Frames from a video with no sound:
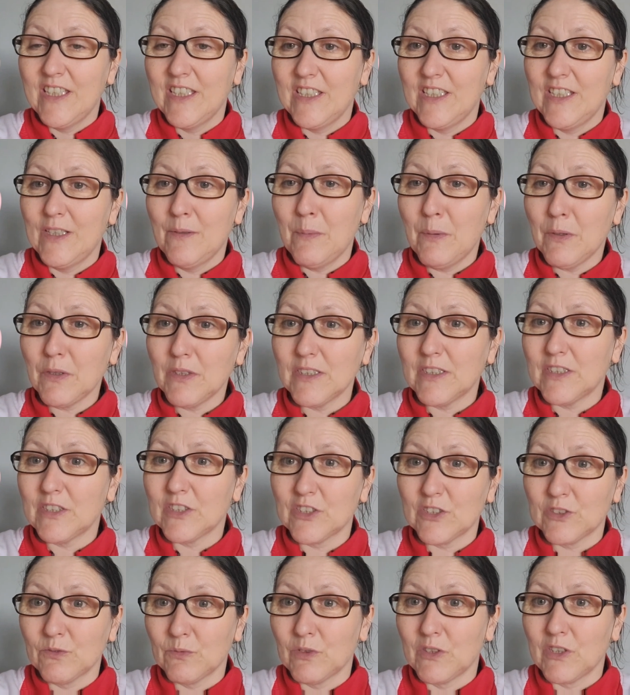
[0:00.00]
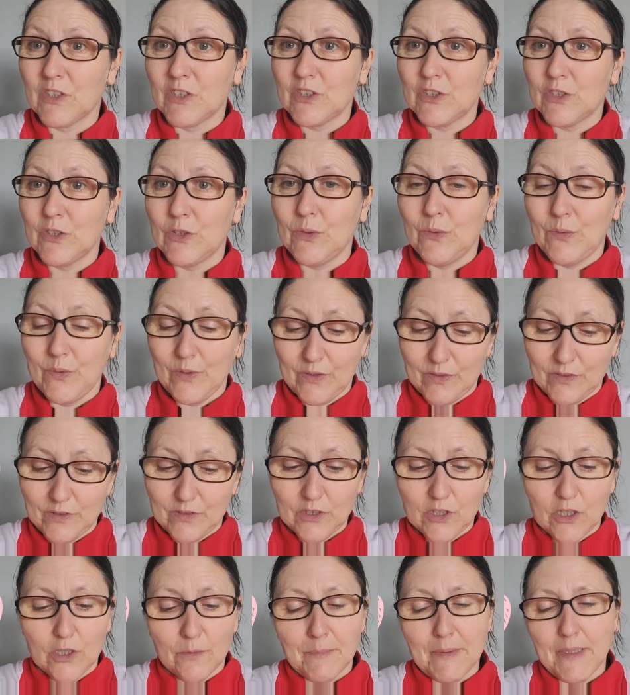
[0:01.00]
your body doesn't want to do,
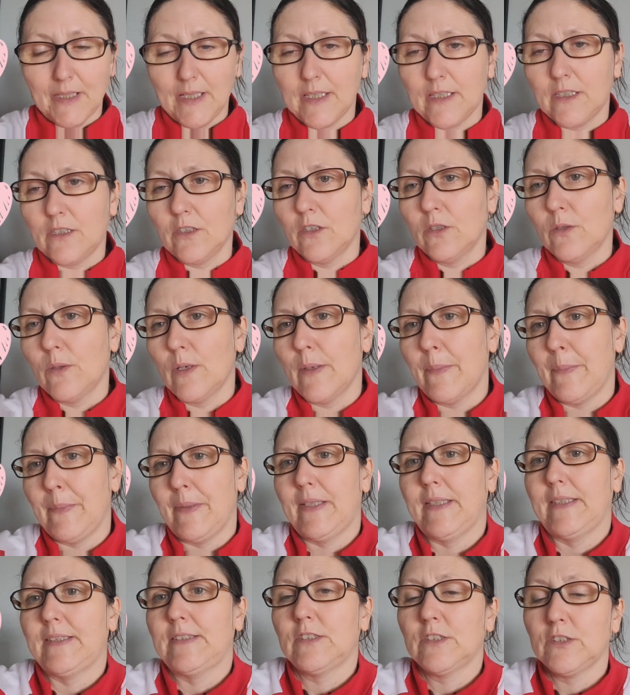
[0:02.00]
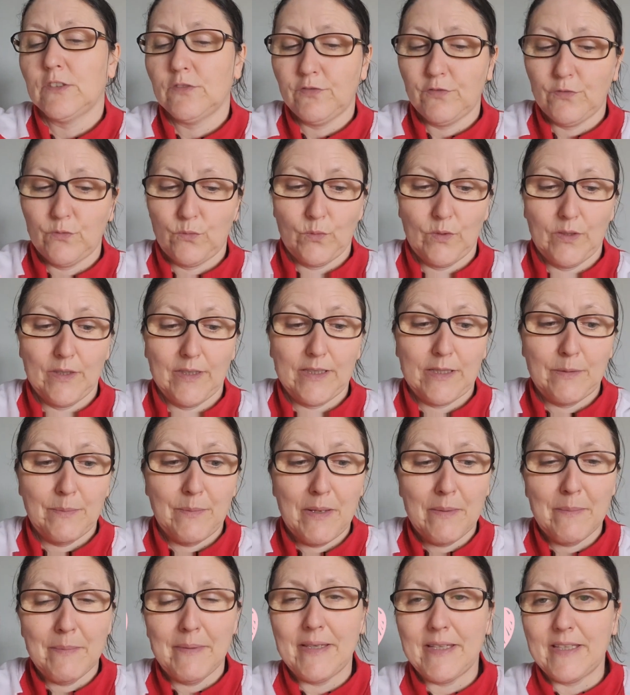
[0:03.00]
no Millie, go away please, just give
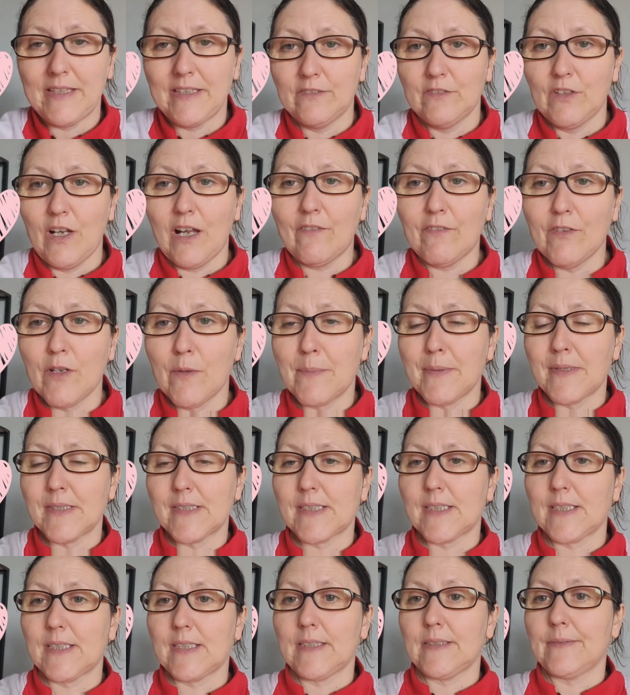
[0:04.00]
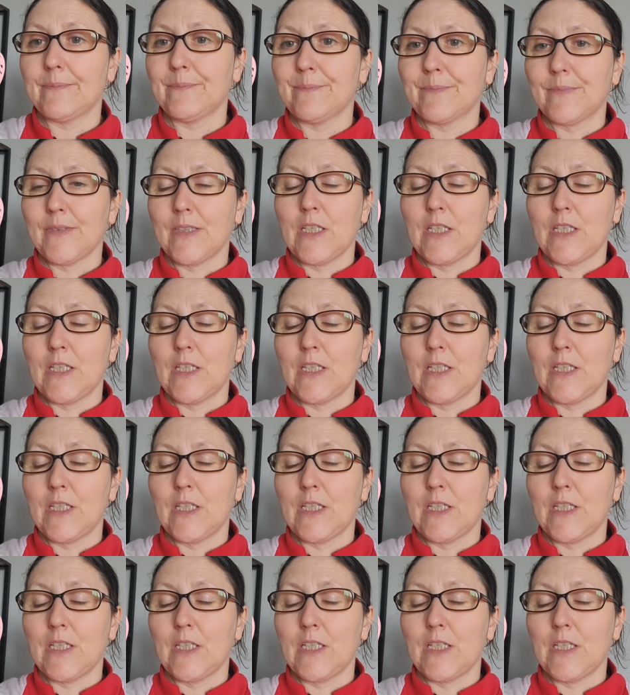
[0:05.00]
me a minute, you're not having a biscuit,